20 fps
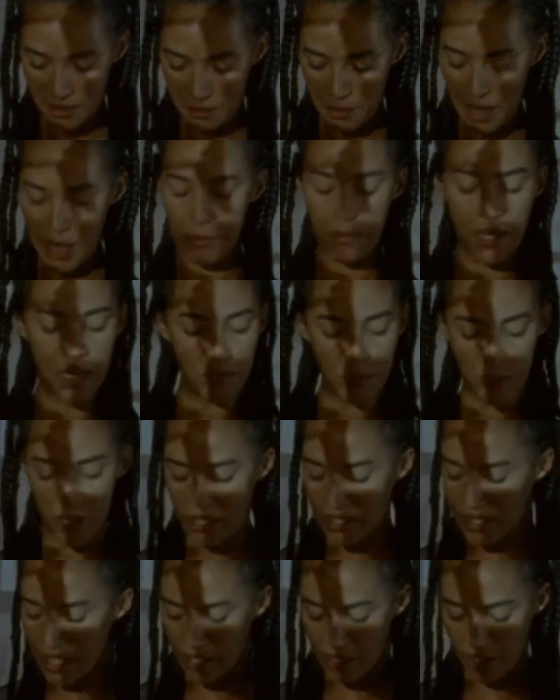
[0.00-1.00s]
My
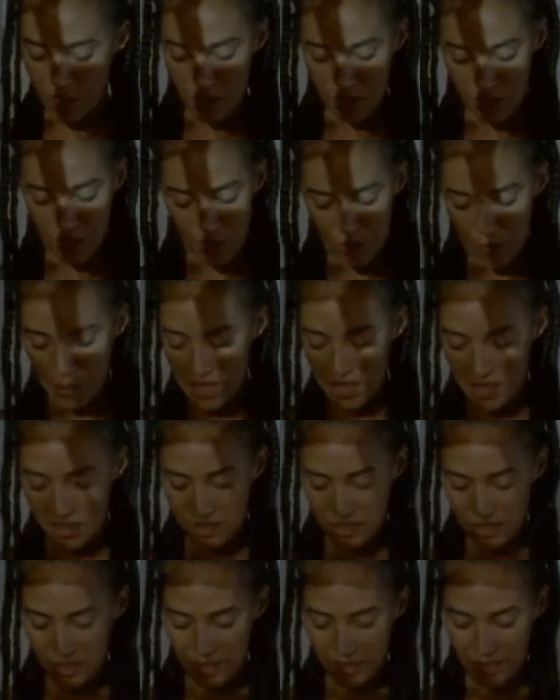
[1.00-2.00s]
memories are not
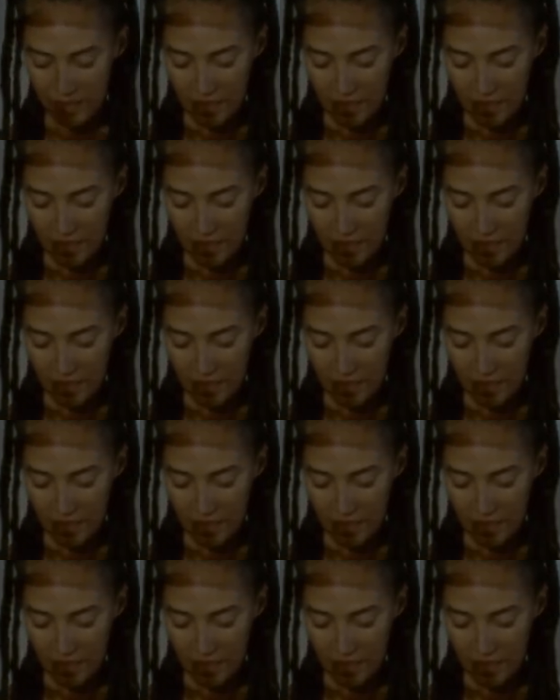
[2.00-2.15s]
sweet,